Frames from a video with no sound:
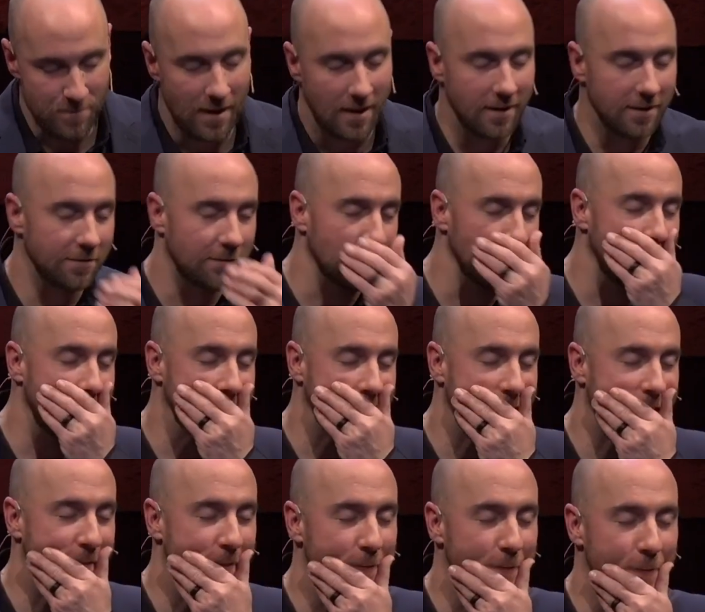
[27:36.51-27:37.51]
uh, for
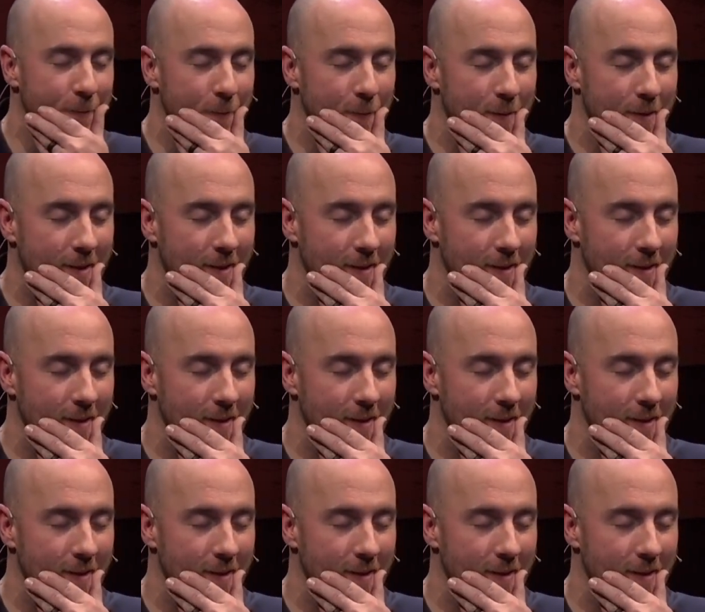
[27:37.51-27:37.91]
us to